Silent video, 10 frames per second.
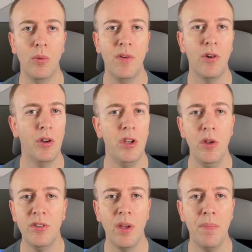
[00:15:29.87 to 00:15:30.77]
We've got new
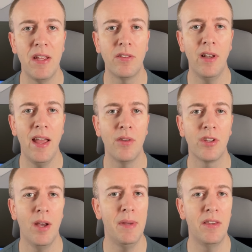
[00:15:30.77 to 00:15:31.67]
subpixel layouts
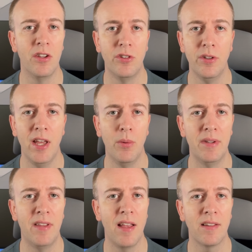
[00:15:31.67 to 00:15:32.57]
coming that should help
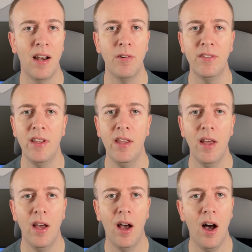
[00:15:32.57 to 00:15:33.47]
with text clarity,
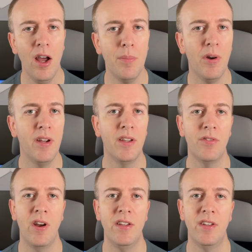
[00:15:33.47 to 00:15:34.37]
higher brightness
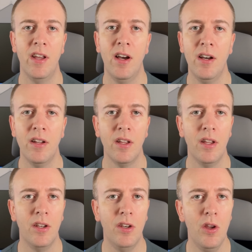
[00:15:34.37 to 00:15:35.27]
for HDR,
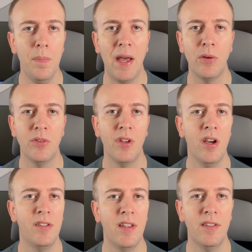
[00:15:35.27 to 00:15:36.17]
new panel
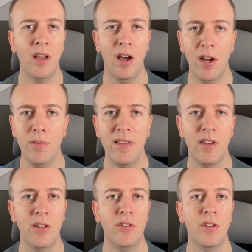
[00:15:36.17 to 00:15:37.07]
sizes, high
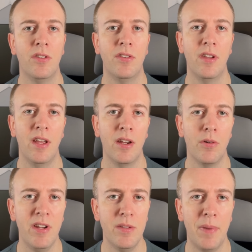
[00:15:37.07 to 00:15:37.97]
resolutions,
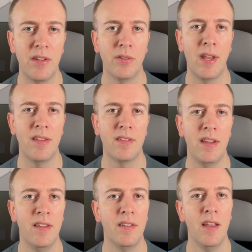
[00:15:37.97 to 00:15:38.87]
increased pixel
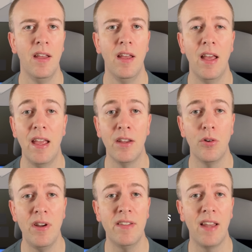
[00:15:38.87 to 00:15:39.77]
densities,
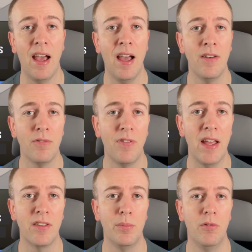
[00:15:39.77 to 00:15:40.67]
increased and
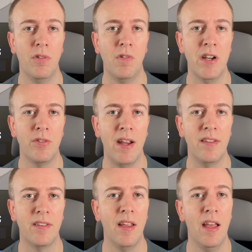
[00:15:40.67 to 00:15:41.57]
flexible refresh
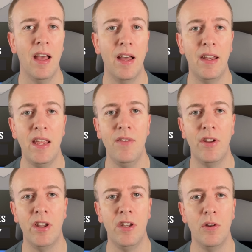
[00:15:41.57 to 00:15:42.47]
rates, and
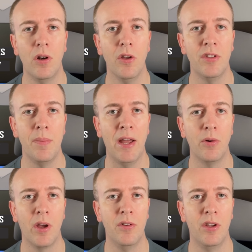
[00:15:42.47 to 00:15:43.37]
even a new glossy panel
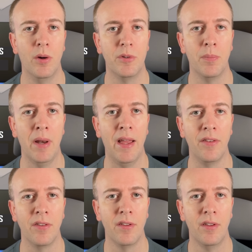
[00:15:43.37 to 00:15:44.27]
coating option planned.